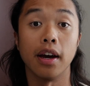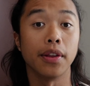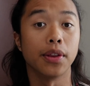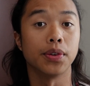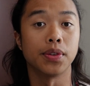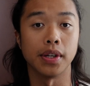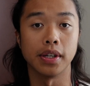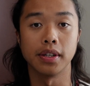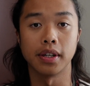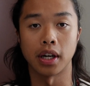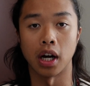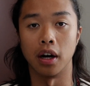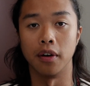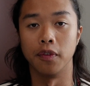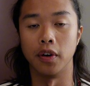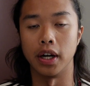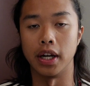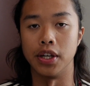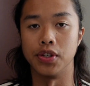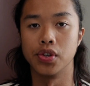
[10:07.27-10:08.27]
other thing to
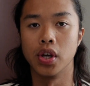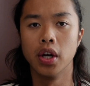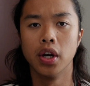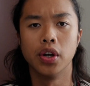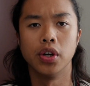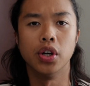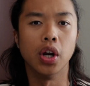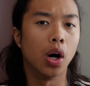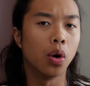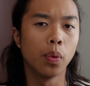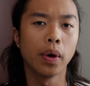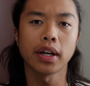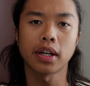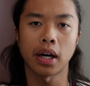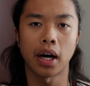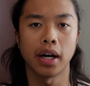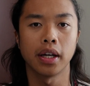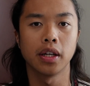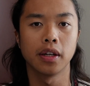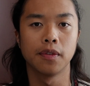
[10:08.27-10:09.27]
cover is know what
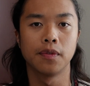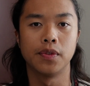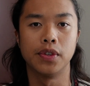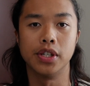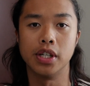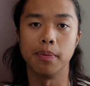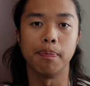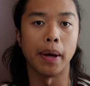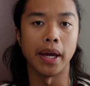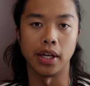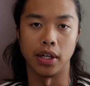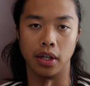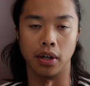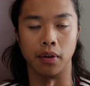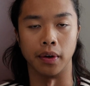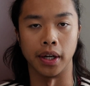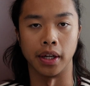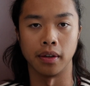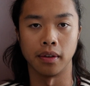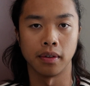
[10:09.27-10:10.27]
kind of debate
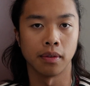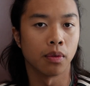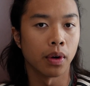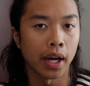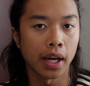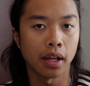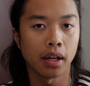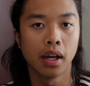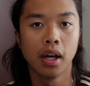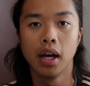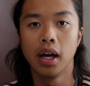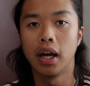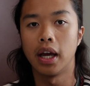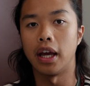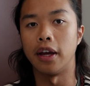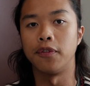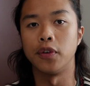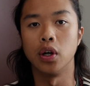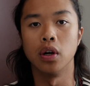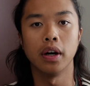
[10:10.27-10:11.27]
you're in, right?
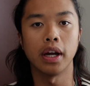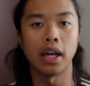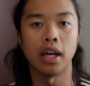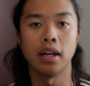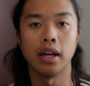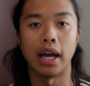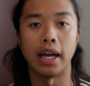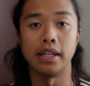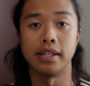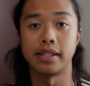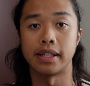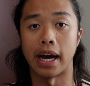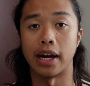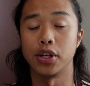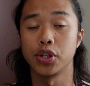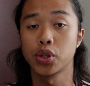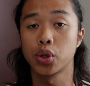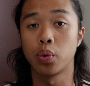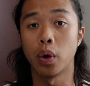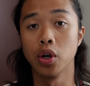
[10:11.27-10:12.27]
If you're in a
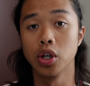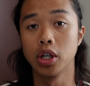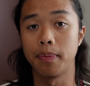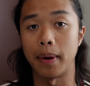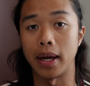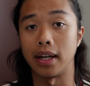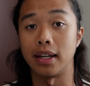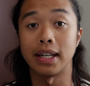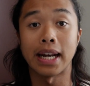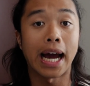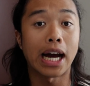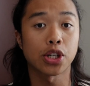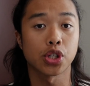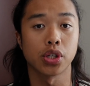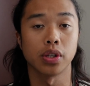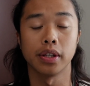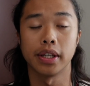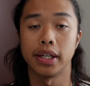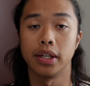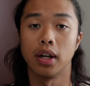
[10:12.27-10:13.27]
status quo debate,
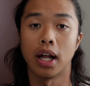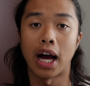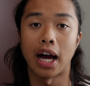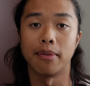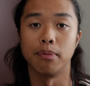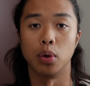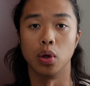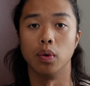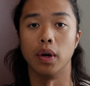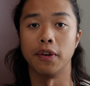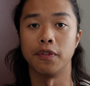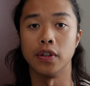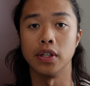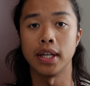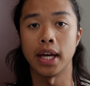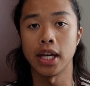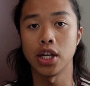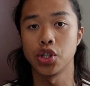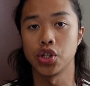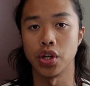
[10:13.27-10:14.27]
naturally you'll have more
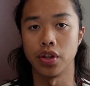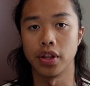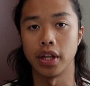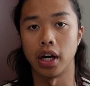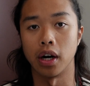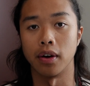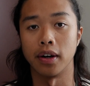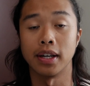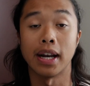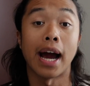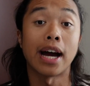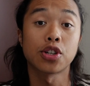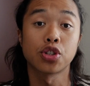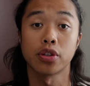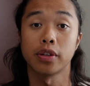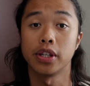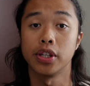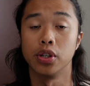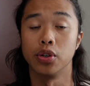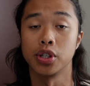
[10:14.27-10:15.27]
refutation there, and
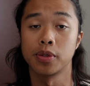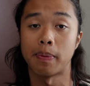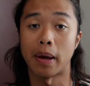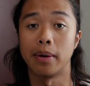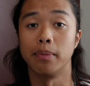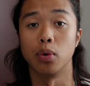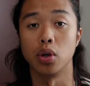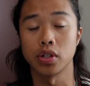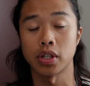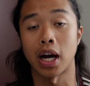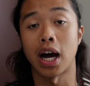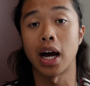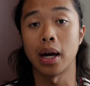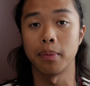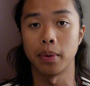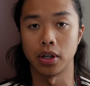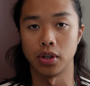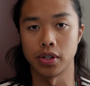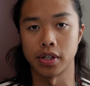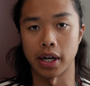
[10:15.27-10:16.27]
naturally you'll spend more
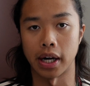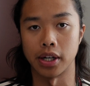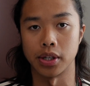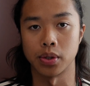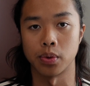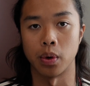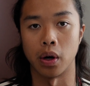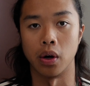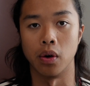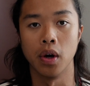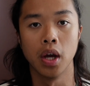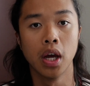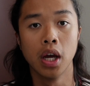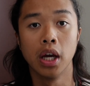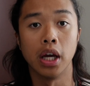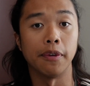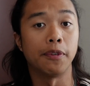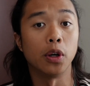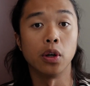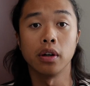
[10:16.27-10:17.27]
time on your status quo.
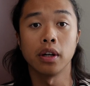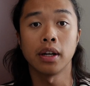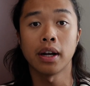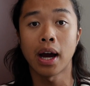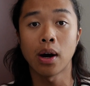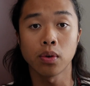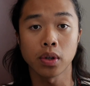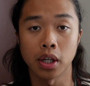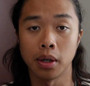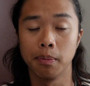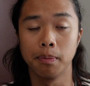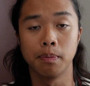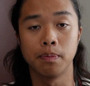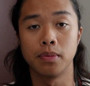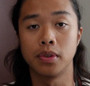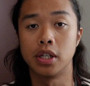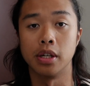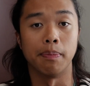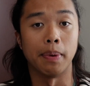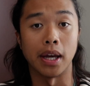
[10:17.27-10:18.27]
If you're in an
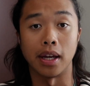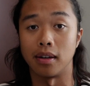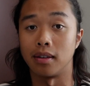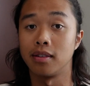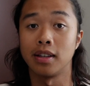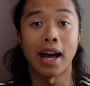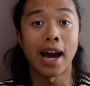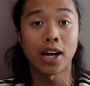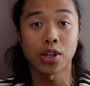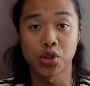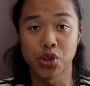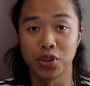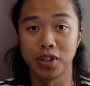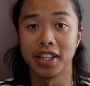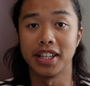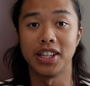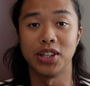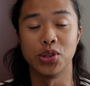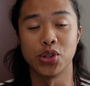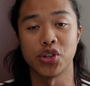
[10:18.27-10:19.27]
outcome debate,
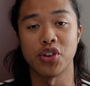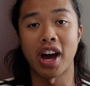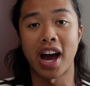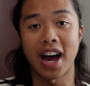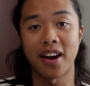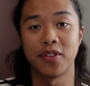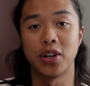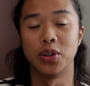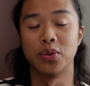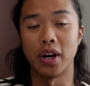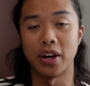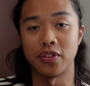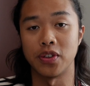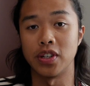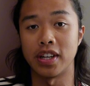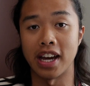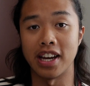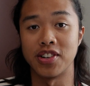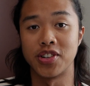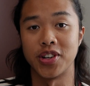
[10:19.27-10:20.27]
naturally you should have your
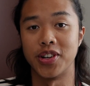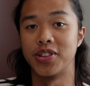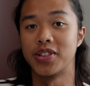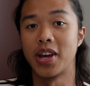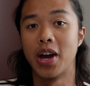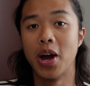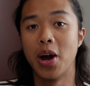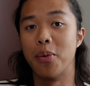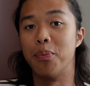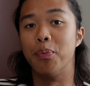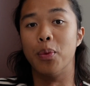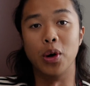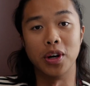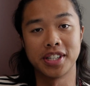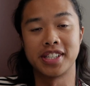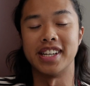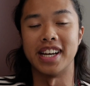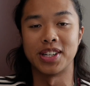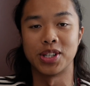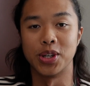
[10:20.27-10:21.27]
refutations more
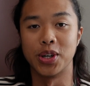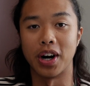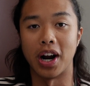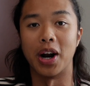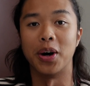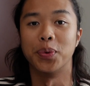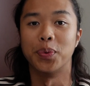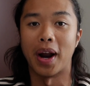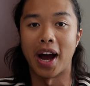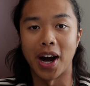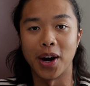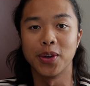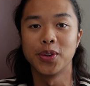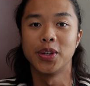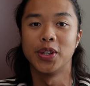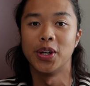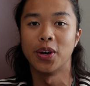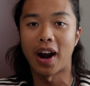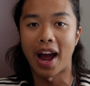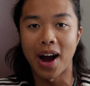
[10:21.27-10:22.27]
centered
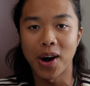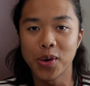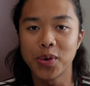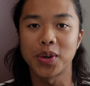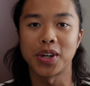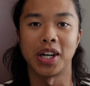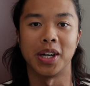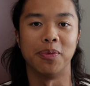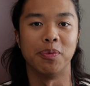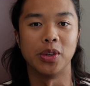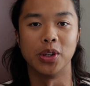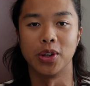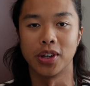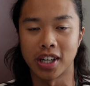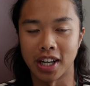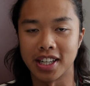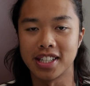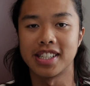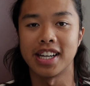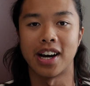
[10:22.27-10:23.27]
around your outcome. You'll
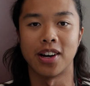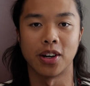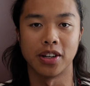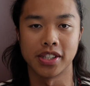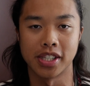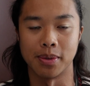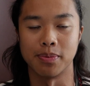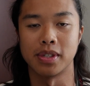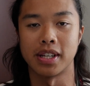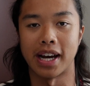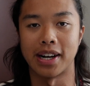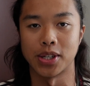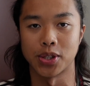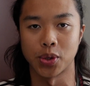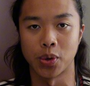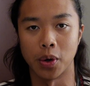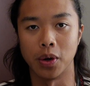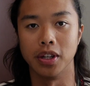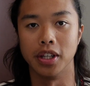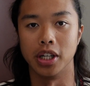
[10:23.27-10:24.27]
cut down on some status
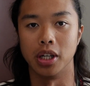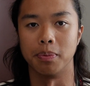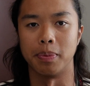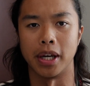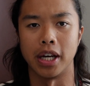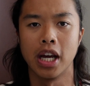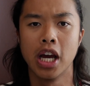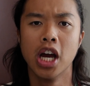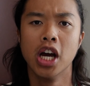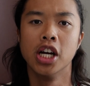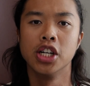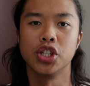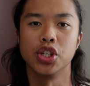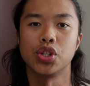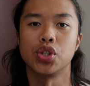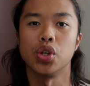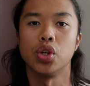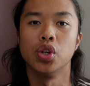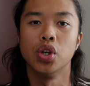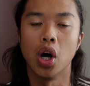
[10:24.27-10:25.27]
quo a little bit.
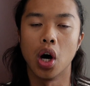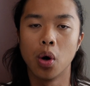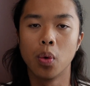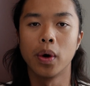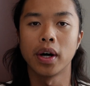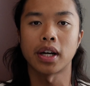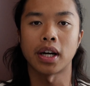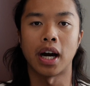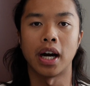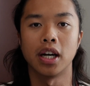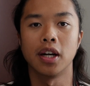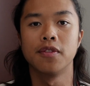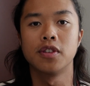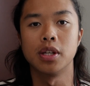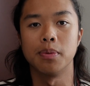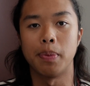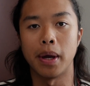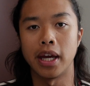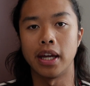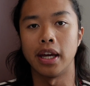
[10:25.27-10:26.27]
Just know what kind of
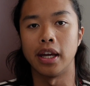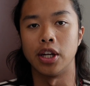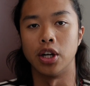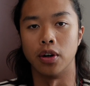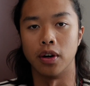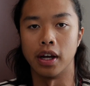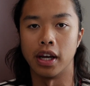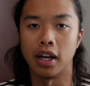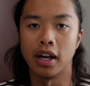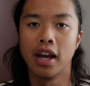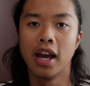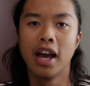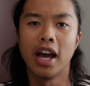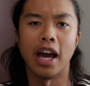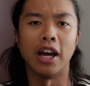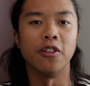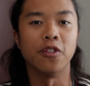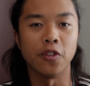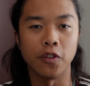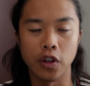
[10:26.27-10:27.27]
debate you're in
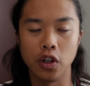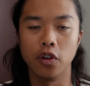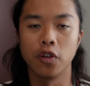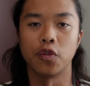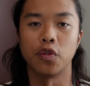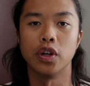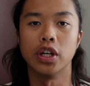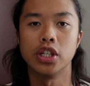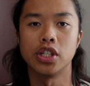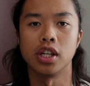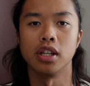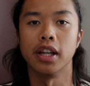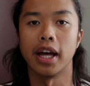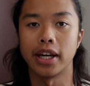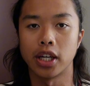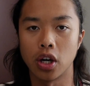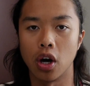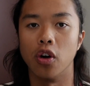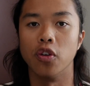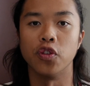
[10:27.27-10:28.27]
and feel free to
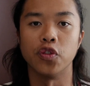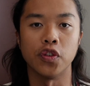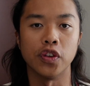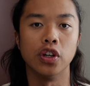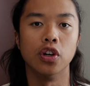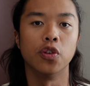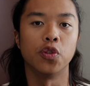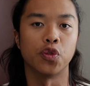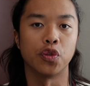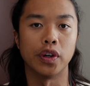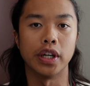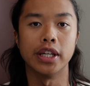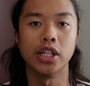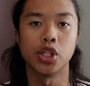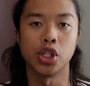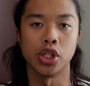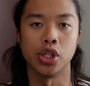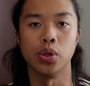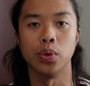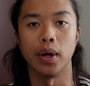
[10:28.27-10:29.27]
let go. Feel free
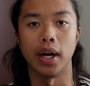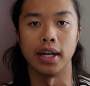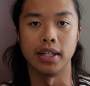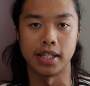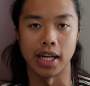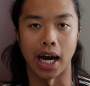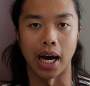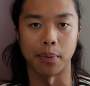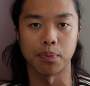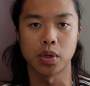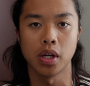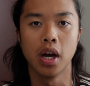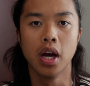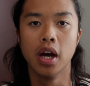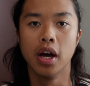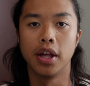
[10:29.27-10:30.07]
to adapt.